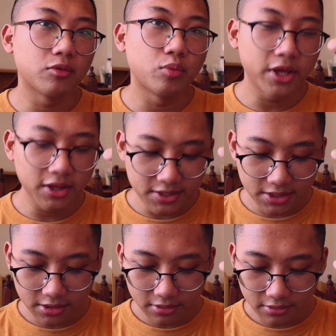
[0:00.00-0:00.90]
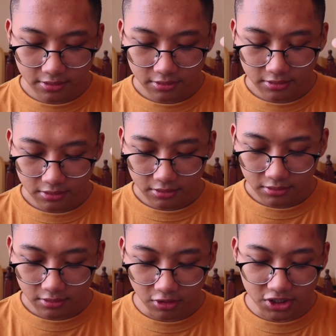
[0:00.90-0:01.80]
widths
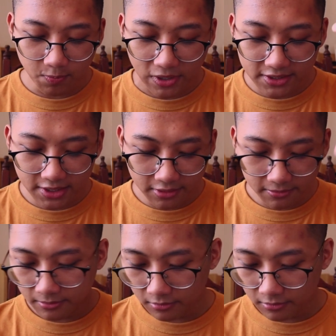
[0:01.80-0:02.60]
or spacing.